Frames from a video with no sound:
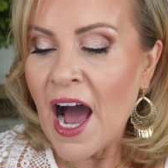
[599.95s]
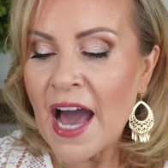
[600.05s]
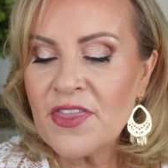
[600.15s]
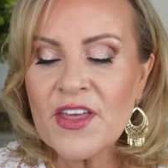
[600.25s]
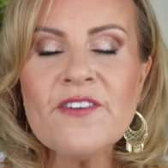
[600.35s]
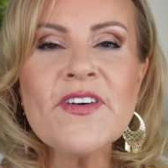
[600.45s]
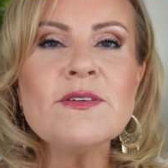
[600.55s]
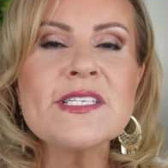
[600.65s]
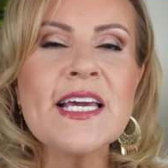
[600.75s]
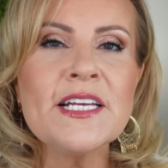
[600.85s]
I if I
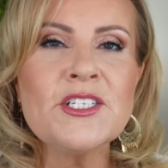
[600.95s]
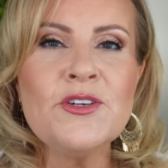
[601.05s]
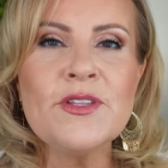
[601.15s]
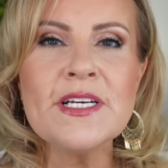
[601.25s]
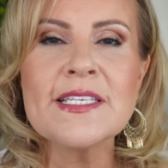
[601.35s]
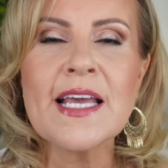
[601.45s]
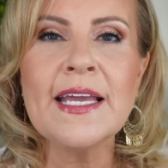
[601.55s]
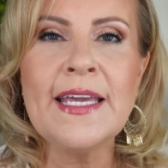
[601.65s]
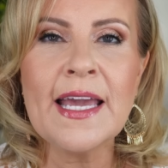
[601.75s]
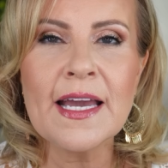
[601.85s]
was gonna do this
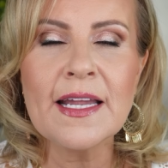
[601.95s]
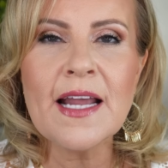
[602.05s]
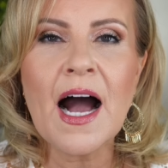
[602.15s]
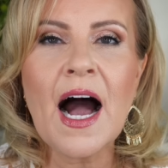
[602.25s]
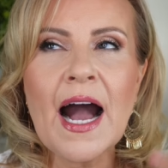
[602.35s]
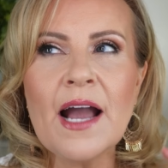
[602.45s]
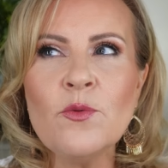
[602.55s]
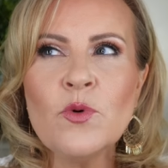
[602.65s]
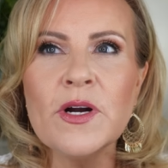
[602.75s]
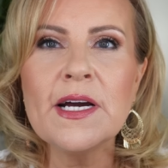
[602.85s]
again, I
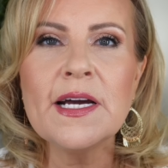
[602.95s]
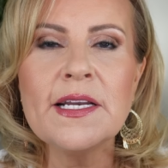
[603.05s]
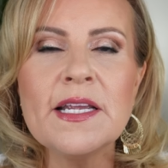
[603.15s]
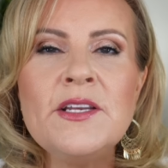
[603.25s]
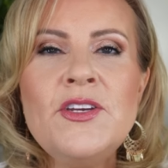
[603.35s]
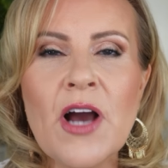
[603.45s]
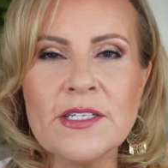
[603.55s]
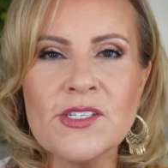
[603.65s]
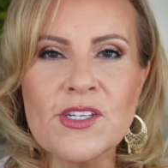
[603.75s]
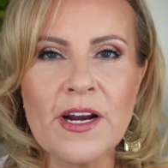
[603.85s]
would
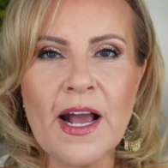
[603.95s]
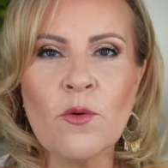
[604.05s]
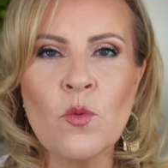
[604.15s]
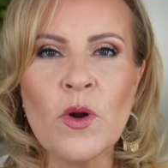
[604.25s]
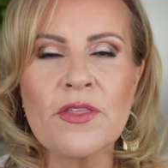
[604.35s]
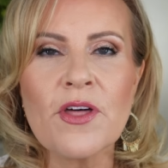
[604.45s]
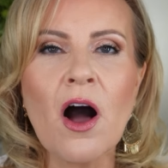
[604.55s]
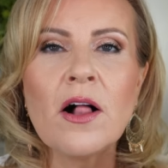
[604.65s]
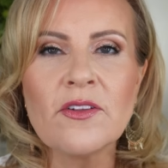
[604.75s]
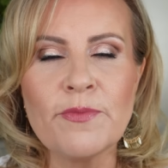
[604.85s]
not start out with
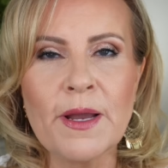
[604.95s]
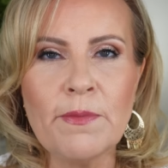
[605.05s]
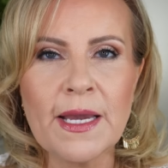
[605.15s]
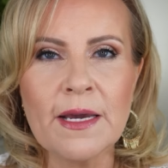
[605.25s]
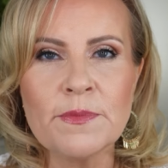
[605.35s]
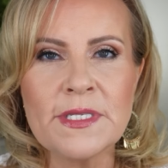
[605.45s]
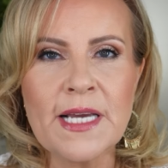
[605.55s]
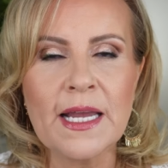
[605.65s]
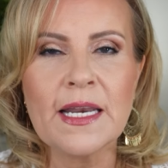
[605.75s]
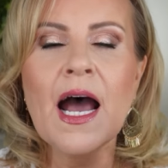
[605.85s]
all of my makeup
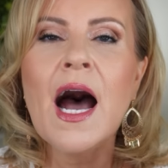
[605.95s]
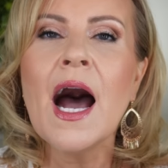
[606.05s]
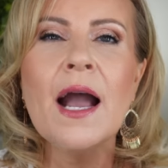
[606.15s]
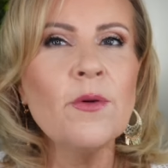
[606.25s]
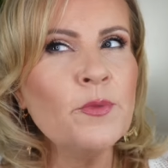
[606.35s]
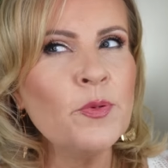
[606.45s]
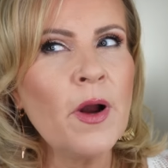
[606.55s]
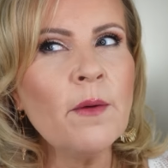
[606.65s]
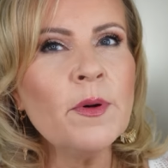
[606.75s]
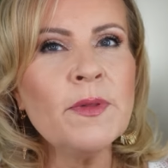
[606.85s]
done. I would
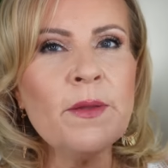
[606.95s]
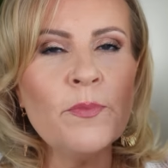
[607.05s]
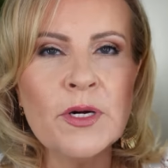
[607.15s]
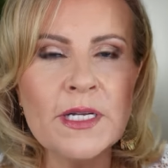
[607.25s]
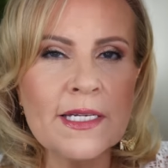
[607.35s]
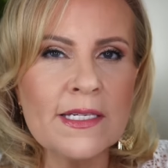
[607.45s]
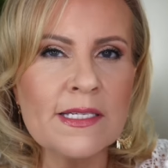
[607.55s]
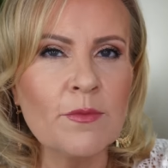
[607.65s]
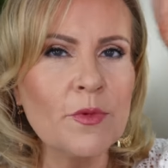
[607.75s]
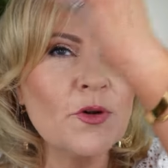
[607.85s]
probably put
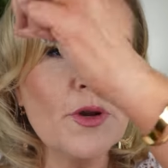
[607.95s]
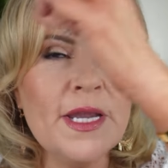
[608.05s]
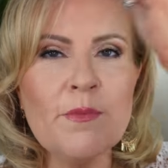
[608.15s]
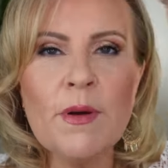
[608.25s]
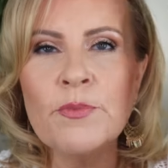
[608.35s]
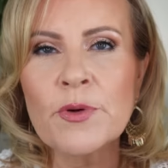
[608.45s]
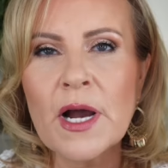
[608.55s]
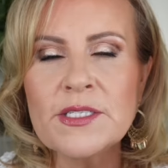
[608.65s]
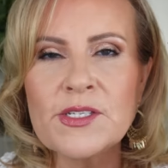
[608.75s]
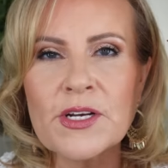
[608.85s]
some cream
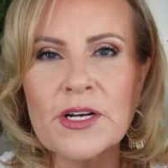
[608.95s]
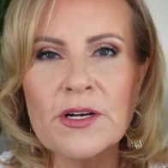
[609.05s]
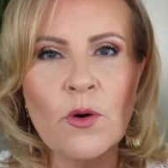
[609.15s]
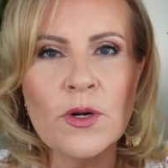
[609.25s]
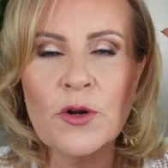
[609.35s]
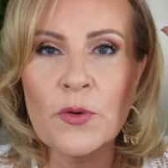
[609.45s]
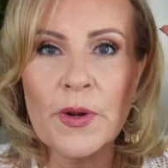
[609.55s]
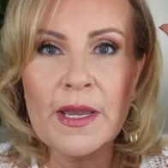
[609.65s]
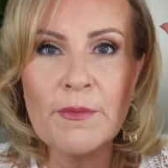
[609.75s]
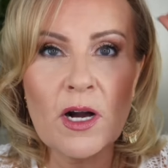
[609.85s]
bronzer or
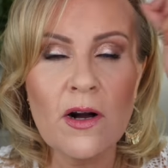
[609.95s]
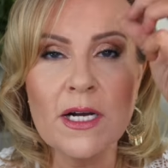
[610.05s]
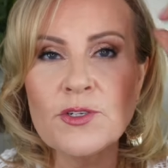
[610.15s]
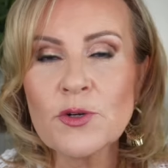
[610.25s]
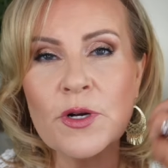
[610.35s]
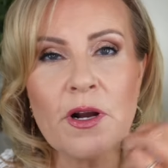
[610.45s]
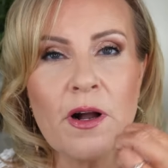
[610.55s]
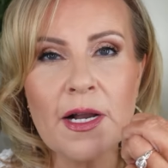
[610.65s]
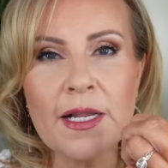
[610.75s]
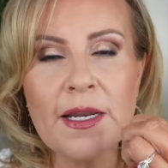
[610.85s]
cream contour
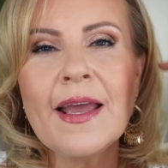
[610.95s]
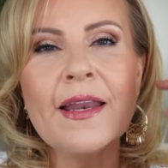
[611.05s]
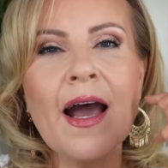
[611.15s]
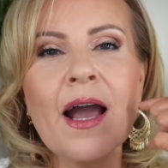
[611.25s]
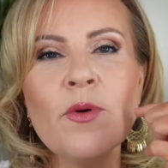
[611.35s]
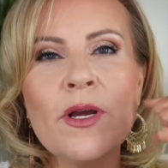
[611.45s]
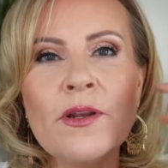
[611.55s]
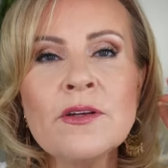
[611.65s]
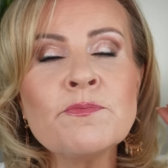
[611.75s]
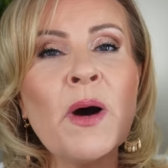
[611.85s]
on and I
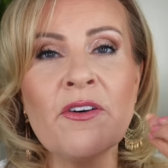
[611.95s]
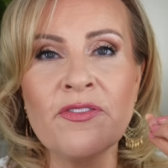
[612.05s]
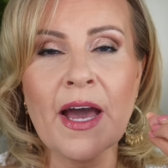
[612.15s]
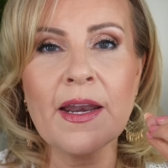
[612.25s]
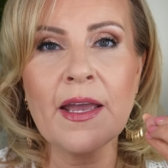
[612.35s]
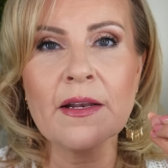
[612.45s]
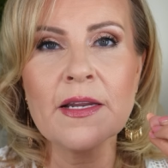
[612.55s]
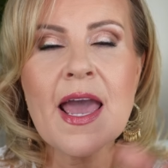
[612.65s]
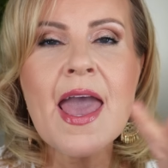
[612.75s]
would buff that in.